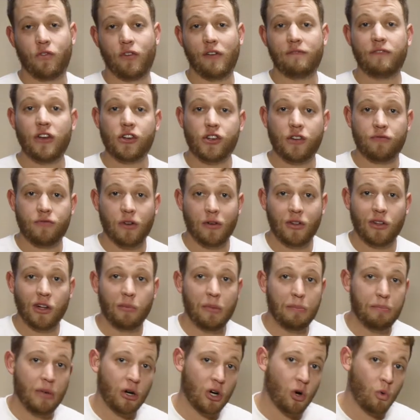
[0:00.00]
If I'm fishing for a little
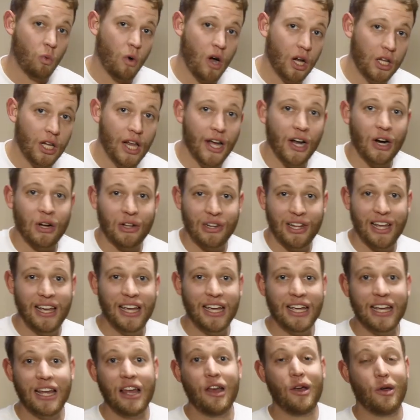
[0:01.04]
bit bigger walleye or
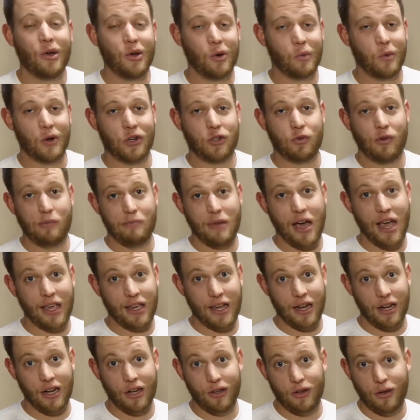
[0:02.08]
ling, which we might
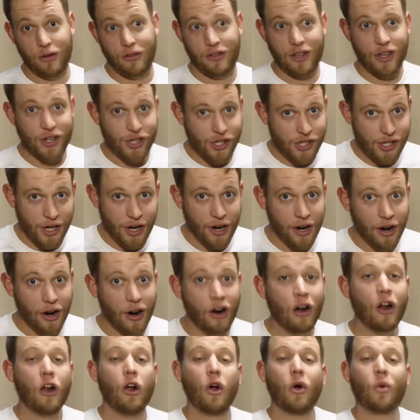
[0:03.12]
get into this
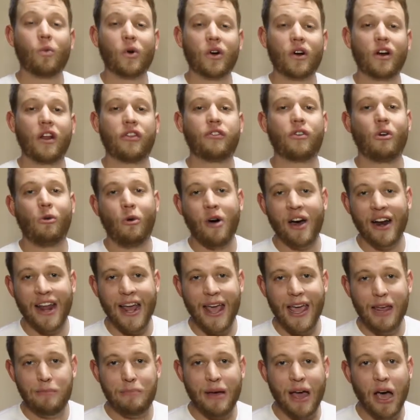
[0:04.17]
year, we're gonna throw on
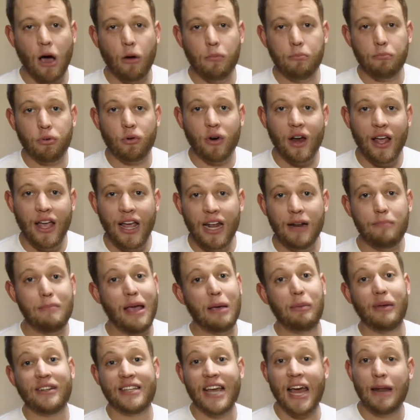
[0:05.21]
8-pound braid,
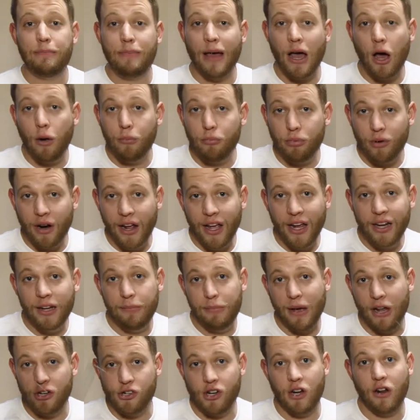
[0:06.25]
maybe 10-pound braid,
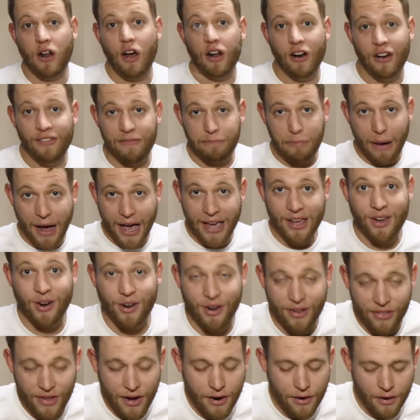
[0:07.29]
depending on if pike are
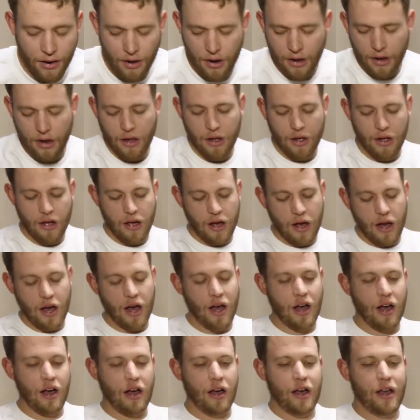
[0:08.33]
in there,
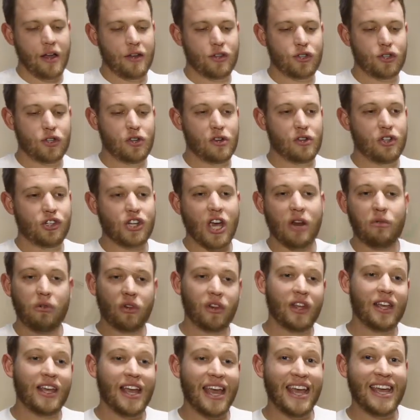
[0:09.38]
to
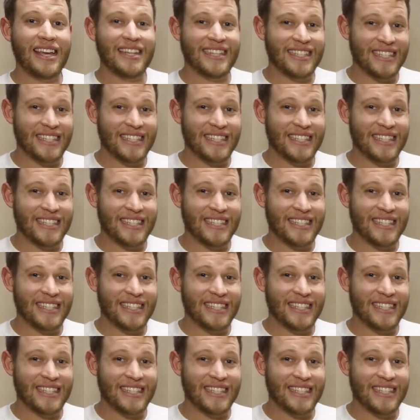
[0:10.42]
generally a